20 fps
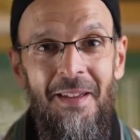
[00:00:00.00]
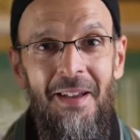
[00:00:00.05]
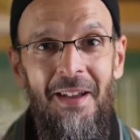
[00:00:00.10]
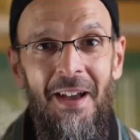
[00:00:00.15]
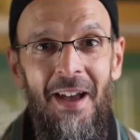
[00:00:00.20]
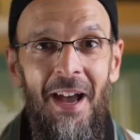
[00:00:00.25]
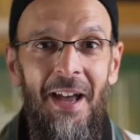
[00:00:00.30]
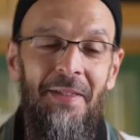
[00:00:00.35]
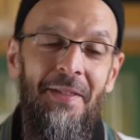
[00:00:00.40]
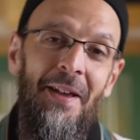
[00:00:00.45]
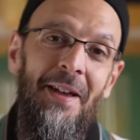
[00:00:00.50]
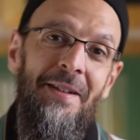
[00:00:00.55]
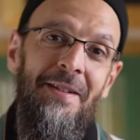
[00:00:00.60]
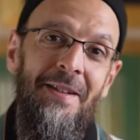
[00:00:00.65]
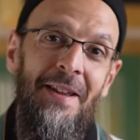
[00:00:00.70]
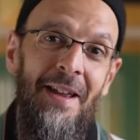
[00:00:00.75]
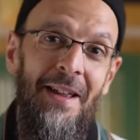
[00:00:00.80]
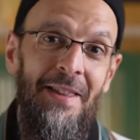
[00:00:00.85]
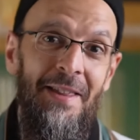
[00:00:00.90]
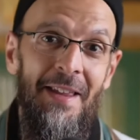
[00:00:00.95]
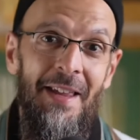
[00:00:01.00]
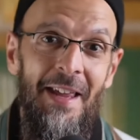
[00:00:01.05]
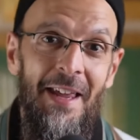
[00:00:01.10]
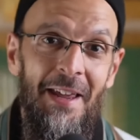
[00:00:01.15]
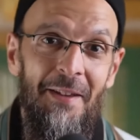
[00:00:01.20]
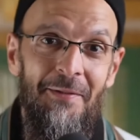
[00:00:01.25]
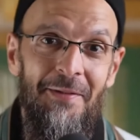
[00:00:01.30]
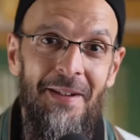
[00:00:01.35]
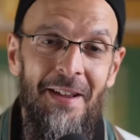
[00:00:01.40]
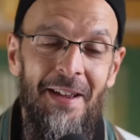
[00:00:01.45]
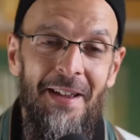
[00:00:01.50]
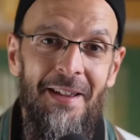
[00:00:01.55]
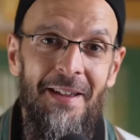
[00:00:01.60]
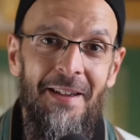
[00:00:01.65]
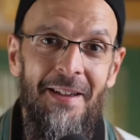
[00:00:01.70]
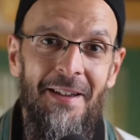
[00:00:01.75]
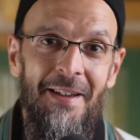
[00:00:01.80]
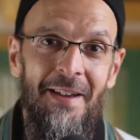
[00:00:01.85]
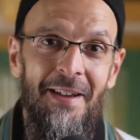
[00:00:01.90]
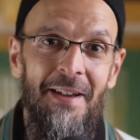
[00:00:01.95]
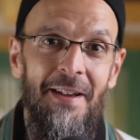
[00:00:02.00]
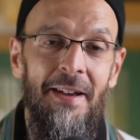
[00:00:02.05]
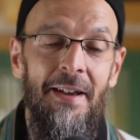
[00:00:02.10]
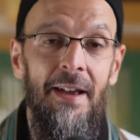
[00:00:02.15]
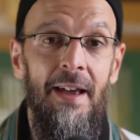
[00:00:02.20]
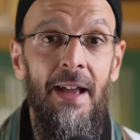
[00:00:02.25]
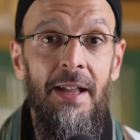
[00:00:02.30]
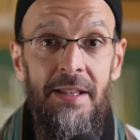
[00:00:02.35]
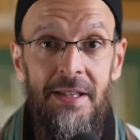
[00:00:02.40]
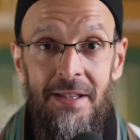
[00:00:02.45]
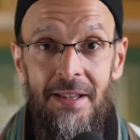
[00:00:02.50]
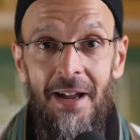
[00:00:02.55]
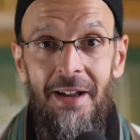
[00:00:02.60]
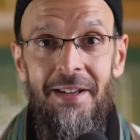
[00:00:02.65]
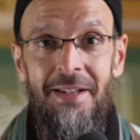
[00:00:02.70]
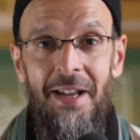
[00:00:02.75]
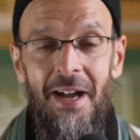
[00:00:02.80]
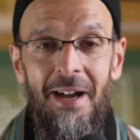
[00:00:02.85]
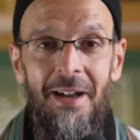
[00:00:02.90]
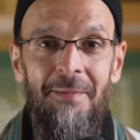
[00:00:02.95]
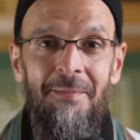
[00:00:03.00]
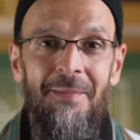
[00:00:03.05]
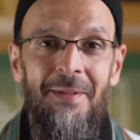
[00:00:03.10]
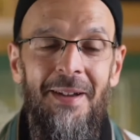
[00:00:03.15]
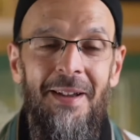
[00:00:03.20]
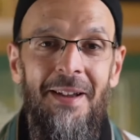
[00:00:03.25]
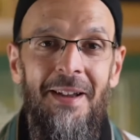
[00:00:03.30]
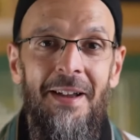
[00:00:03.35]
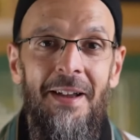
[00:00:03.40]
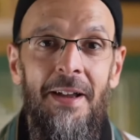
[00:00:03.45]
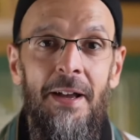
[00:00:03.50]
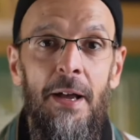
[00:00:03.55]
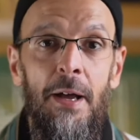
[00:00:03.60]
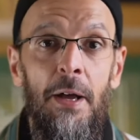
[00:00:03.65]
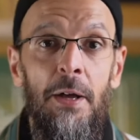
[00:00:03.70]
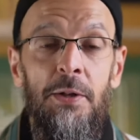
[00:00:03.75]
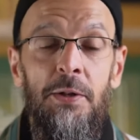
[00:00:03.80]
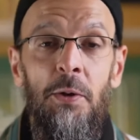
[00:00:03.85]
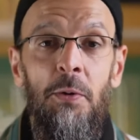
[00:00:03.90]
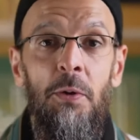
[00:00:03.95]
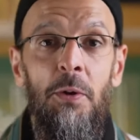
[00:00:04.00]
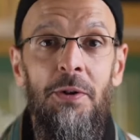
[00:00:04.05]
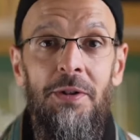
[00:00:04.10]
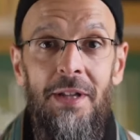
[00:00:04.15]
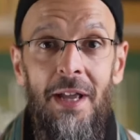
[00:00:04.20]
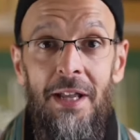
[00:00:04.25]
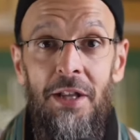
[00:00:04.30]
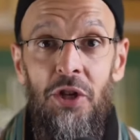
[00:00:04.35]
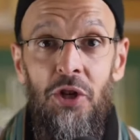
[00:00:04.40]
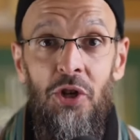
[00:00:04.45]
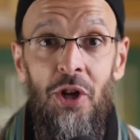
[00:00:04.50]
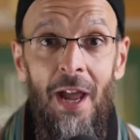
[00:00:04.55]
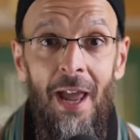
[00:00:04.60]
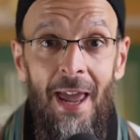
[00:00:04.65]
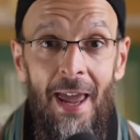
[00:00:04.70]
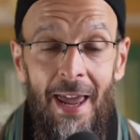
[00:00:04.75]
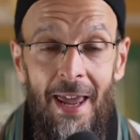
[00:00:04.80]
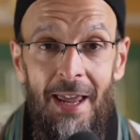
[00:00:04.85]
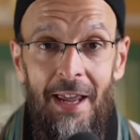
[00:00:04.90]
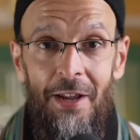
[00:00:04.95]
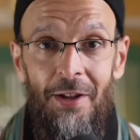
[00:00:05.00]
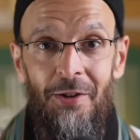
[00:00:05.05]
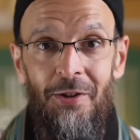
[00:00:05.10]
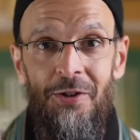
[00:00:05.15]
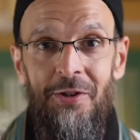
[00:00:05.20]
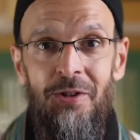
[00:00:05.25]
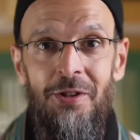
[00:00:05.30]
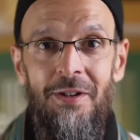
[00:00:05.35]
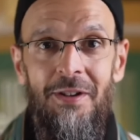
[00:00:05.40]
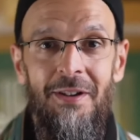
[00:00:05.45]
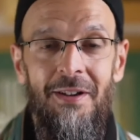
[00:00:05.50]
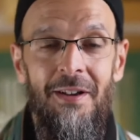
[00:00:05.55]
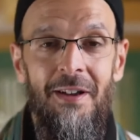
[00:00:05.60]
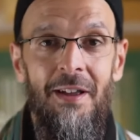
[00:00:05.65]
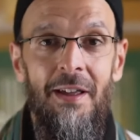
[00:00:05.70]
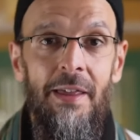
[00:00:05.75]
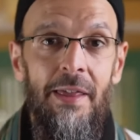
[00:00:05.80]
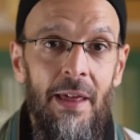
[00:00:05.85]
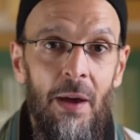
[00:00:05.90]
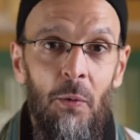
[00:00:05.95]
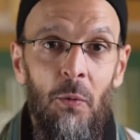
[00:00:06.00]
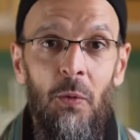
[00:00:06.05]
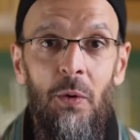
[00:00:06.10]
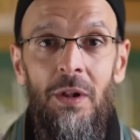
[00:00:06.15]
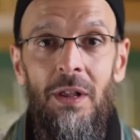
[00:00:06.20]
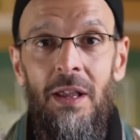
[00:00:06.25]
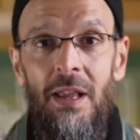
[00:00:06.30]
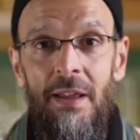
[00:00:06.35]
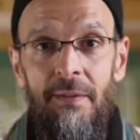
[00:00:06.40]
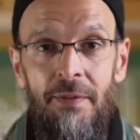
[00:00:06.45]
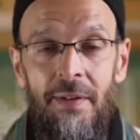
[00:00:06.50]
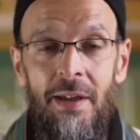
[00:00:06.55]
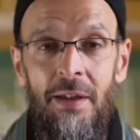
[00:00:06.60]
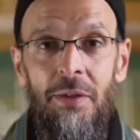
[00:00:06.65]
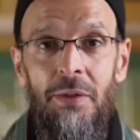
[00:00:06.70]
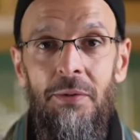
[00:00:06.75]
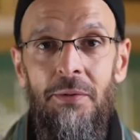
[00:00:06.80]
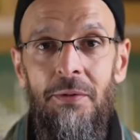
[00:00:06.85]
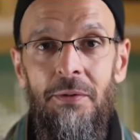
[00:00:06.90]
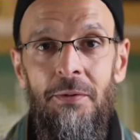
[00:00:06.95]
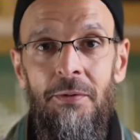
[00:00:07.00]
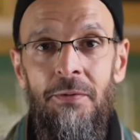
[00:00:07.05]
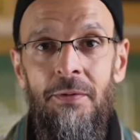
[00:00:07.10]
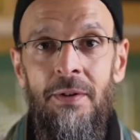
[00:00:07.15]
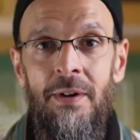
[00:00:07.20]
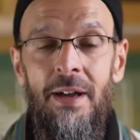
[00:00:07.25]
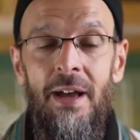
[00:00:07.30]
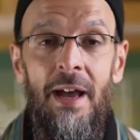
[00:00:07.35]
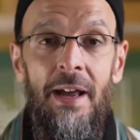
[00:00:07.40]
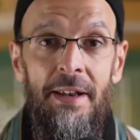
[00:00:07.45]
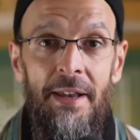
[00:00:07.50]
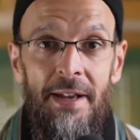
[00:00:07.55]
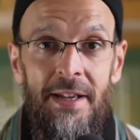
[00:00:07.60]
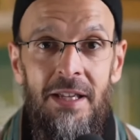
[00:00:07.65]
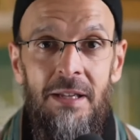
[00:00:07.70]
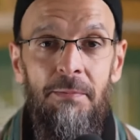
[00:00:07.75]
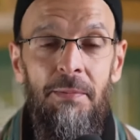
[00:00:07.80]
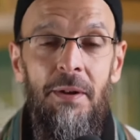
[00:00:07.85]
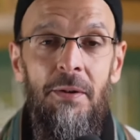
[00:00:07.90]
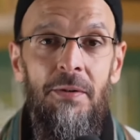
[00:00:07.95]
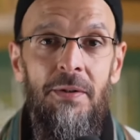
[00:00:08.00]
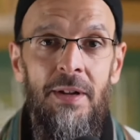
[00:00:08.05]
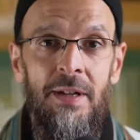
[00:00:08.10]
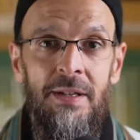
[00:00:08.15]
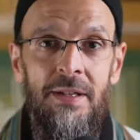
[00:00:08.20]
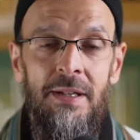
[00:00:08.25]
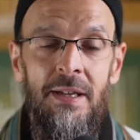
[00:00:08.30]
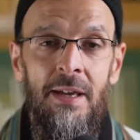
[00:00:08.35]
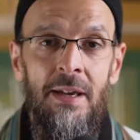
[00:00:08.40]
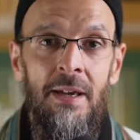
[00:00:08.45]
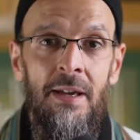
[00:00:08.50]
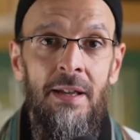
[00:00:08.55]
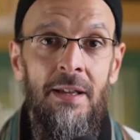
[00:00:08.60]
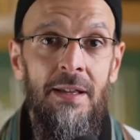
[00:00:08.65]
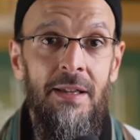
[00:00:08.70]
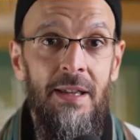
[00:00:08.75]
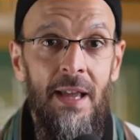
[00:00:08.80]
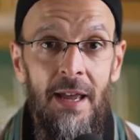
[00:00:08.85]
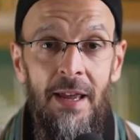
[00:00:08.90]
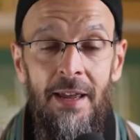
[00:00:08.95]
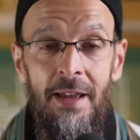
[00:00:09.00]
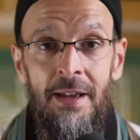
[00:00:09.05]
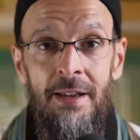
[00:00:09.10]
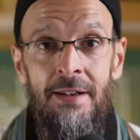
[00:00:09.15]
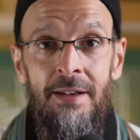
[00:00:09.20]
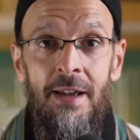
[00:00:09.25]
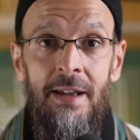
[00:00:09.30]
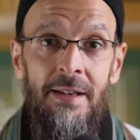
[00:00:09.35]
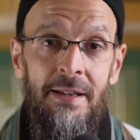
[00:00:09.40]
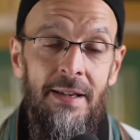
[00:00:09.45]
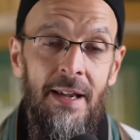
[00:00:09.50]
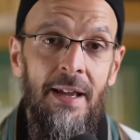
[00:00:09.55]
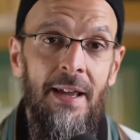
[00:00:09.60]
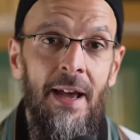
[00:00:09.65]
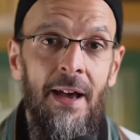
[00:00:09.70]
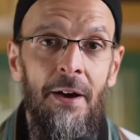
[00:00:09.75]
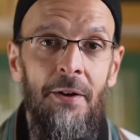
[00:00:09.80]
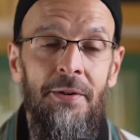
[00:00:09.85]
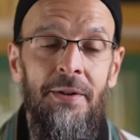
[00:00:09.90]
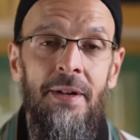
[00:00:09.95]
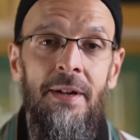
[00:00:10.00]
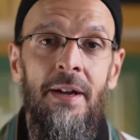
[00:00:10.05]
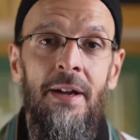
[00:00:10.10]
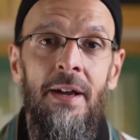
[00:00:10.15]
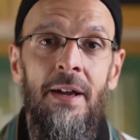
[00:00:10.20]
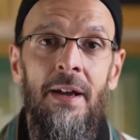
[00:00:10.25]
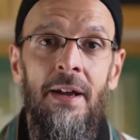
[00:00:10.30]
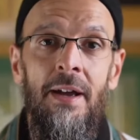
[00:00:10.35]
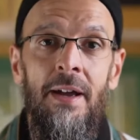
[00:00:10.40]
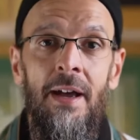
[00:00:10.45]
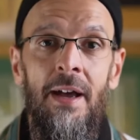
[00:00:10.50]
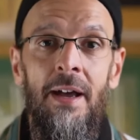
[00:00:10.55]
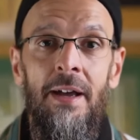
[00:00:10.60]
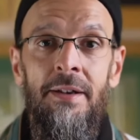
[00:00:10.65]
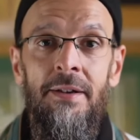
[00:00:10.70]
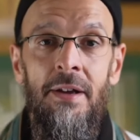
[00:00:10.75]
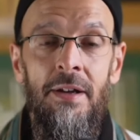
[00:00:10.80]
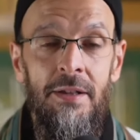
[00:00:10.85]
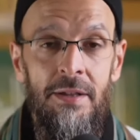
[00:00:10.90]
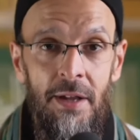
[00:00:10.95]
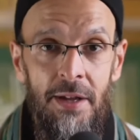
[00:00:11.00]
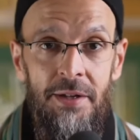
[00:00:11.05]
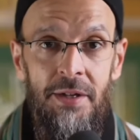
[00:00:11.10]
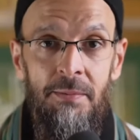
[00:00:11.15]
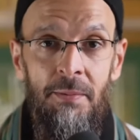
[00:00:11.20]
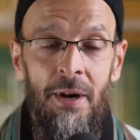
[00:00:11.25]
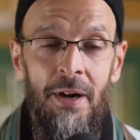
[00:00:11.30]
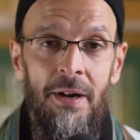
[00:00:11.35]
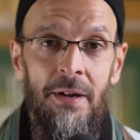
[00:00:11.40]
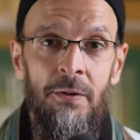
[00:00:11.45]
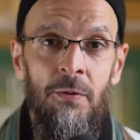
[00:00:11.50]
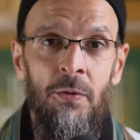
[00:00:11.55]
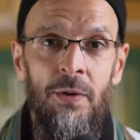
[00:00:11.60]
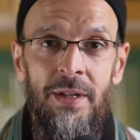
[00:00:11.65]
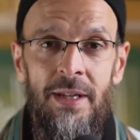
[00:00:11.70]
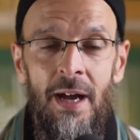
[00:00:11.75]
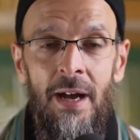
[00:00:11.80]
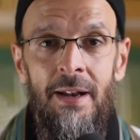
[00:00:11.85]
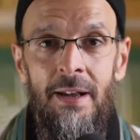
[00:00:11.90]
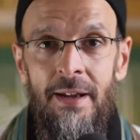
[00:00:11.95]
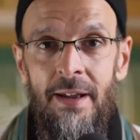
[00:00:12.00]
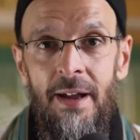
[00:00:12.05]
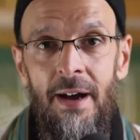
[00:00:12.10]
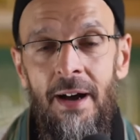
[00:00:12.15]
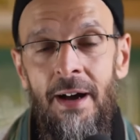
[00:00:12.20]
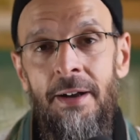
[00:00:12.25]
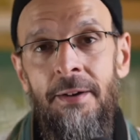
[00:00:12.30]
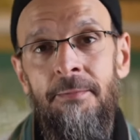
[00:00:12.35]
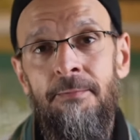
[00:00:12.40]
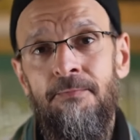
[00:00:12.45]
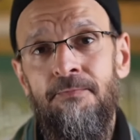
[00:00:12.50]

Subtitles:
And then in the evening, it's nighttime. So there's a change that we're living through and experiencing day in and day out. And Allah subhanahu wa ta'ala, God,